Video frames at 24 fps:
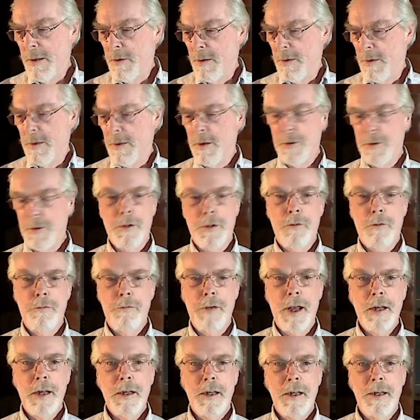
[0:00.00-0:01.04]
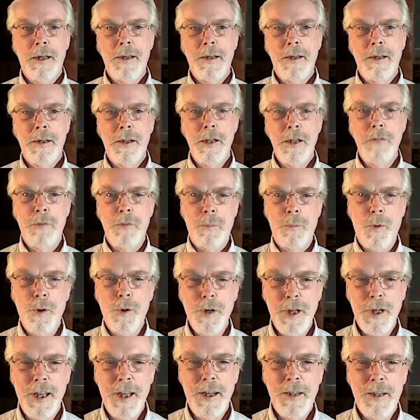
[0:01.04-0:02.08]
there's an effect, and even more
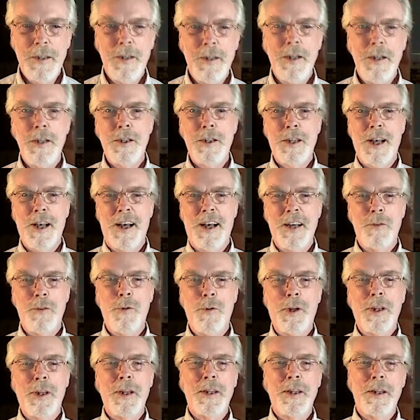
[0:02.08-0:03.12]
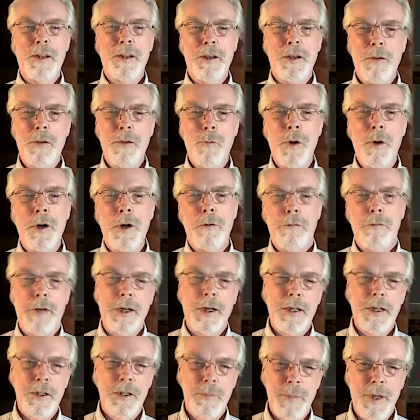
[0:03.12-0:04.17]
data to decide whether the one
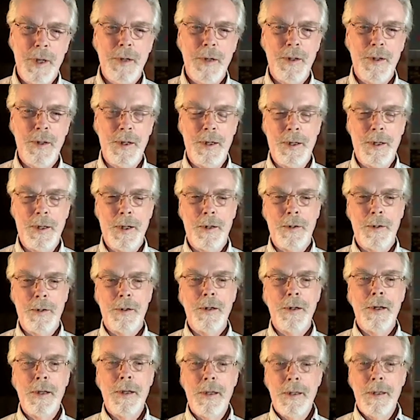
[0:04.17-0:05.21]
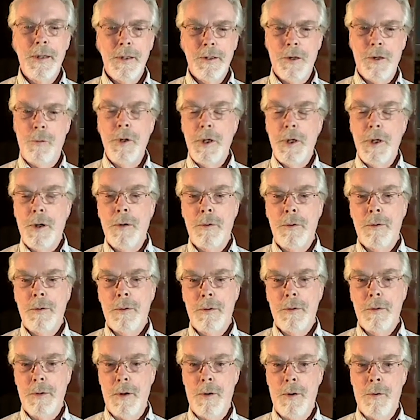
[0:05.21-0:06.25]
effect is bigger than another. So we don't
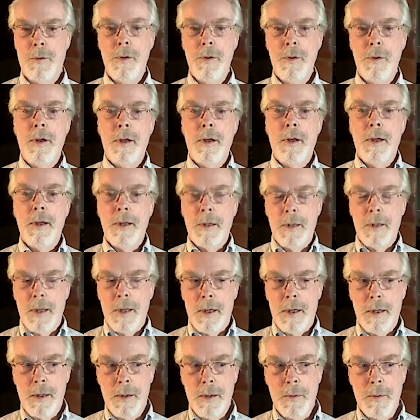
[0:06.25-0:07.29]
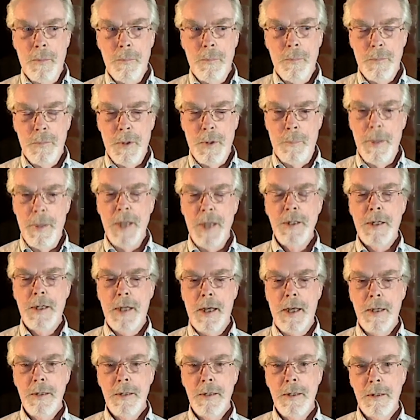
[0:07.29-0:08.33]
know. The best
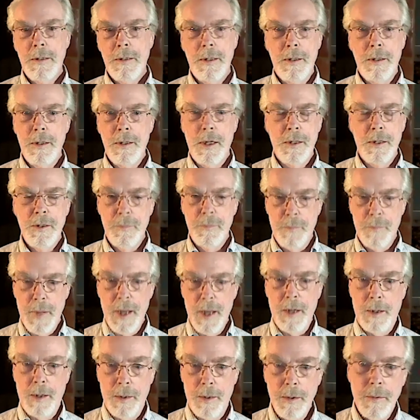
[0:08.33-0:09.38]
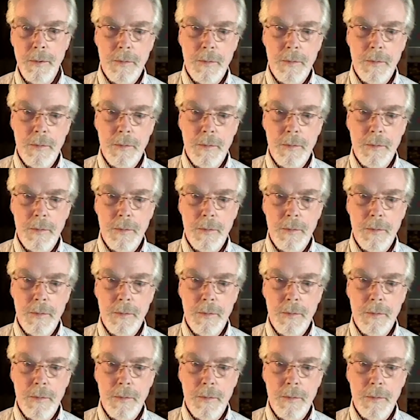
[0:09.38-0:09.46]
guess is that it doesn't matter,